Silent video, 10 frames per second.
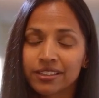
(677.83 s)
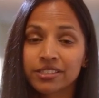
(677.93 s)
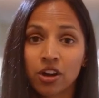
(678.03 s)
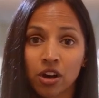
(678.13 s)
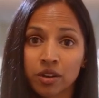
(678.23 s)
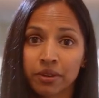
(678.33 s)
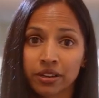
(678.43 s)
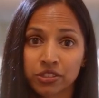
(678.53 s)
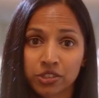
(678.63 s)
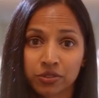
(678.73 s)
is an
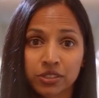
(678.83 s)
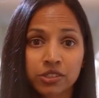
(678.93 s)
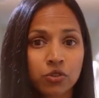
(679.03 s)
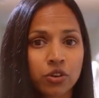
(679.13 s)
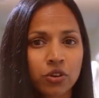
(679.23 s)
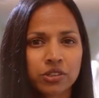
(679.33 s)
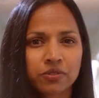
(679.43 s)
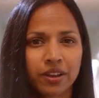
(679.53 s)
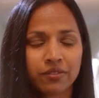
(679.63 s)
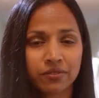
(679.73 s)
automated service for
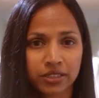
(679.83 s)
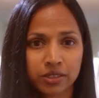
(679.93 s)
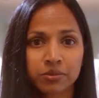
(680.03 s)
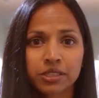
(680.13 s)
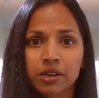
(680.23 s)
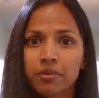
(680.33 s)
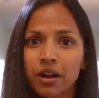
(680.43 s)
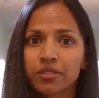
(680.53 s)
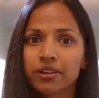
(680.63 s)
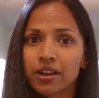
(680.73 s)
notifying victims
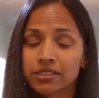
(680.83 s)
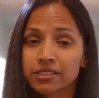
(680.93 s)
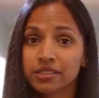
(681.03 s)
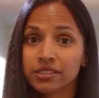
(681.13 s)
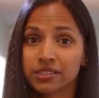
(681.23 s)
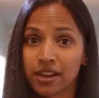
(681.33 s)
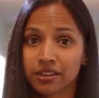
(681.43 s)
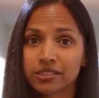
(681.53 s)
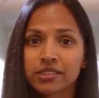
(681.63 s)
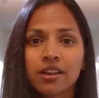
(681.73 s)
about the custody
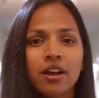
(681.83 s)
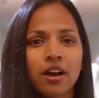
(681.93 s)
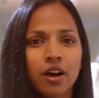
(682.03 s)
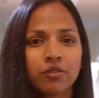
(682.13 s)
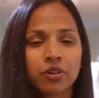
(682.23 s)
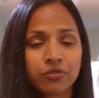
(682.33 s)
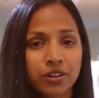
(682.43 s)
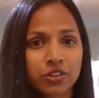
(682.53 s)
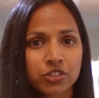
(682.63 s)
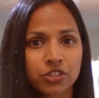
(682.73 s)
status of
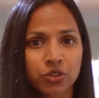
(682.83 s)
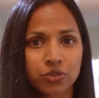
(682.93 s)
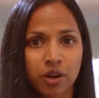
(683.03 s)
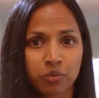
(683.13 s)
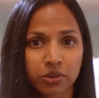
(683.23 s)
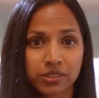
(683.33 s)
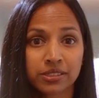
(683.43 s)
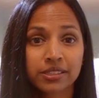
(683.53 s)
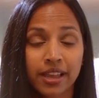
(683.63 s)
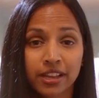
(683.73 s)
offenders in Utah
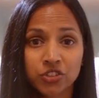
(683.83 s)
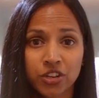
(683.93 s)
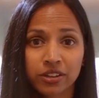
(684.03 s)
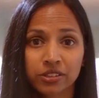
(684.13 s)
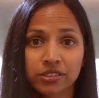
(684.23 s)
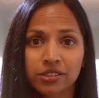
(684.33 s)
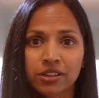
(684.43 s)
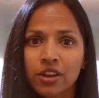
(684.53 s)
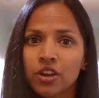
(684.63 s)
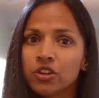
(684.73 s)
prisons and jails.
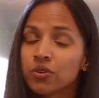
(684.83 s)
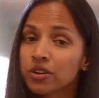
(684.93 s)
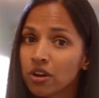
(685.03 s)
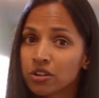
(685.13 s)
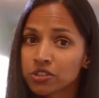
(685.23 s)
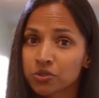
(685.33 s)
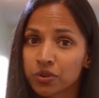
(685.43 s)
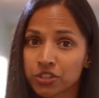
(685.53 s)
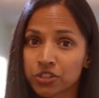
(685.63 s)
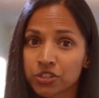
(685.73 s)
You can also
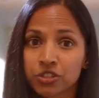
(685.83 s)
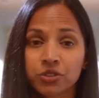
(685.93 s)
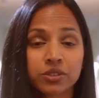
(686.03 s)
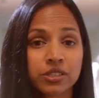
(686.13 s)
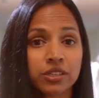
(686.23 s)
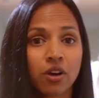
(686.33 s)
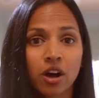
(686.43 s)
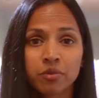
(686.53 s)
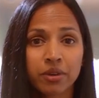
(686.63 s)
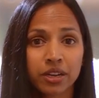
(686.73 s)
register to receive
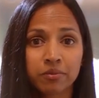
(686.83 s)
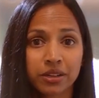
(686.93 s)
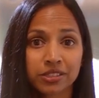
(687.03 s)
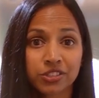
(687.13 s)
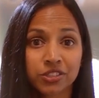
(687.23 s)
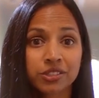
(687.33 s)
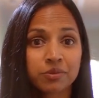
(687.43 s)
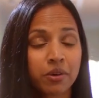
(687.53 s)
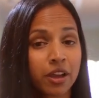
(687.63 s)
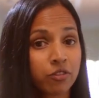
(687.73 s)
automated messages
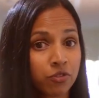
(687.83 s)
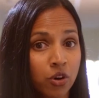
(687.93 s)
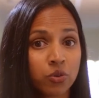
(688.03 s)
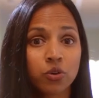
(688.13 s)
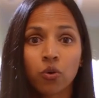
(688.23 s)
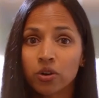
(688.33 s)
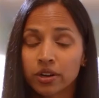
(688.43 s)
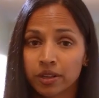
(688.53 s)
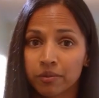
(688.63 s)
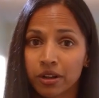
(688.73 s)
by phone or
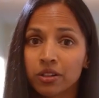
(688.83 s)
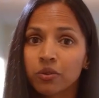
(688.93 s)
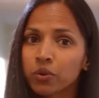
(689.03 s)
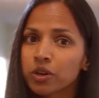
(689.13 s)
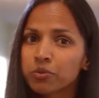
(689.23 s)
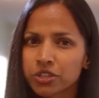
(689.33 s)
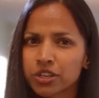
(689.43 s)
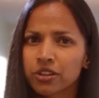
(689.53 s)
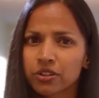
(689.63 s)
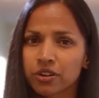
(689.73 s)
email when a
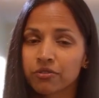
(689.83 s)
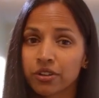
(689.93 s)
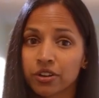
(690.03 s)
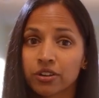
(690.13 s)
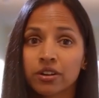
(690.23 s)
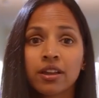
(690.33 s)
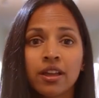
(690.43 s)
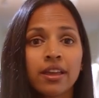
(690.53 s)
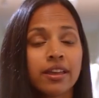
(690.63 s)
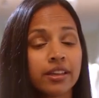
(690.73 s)
particular offender
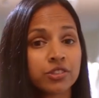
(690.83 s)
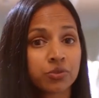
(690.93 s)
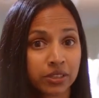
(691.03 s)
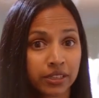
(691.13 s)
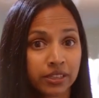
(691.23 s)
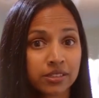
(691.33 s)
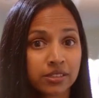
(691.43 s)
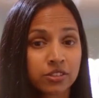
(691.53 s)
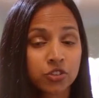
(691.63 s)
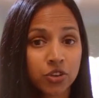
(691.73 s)
is released,
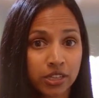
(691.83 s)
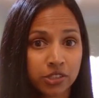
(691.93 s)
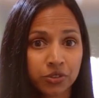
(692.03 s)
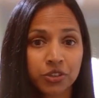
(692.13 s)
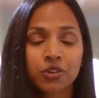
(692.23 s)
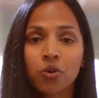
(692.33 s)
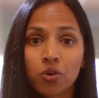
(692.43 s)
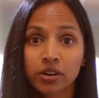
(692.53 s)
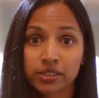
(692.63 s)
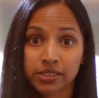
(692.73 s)
transferred,
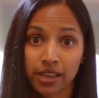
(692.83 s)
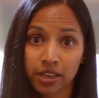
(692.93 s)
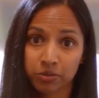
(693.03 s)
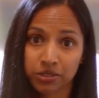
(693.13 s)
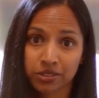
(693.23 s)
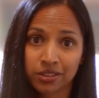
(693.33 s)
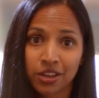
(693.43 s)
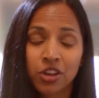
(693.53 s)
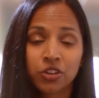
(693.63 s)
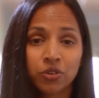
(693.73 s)
or escapes.
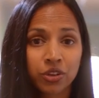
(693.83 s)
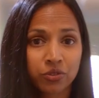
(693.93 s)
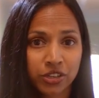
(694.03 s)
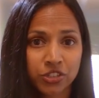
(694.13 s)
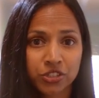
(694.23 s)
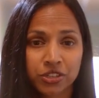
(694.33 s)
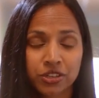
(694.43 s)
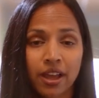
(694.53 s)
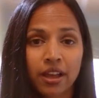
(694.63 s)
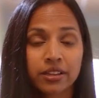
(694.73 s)
You can register
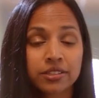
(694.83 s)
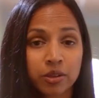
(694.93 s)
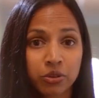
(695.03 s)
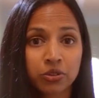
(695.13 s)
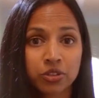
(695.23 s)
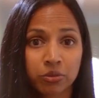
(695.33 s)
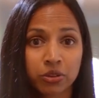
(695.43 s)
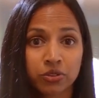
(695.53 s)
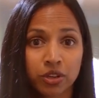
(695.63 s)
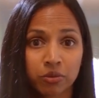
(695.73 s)
at
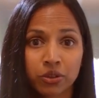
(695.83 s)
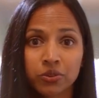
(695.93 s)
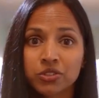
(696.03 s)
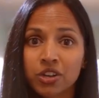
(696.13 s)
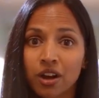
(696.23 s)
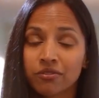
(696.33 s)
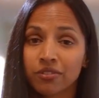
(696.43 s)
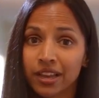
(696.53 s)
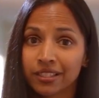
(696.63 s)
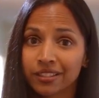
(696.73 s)

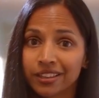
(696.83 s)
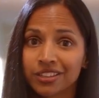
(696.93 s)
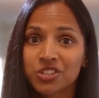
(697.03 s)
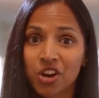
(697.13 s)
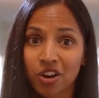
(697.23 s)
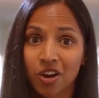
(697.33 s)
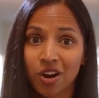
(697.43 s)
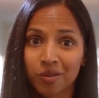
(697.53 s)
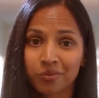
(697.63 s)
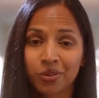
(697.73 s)

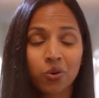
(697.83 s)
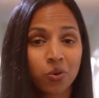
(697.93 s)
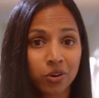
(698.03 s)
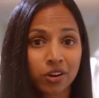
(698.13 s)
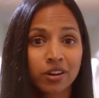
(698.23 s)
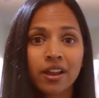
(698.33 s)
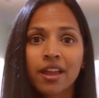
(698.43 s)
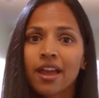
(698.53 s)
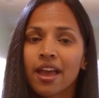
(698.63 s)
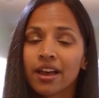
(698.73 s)
www.vinelink.com or
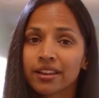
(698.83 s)
at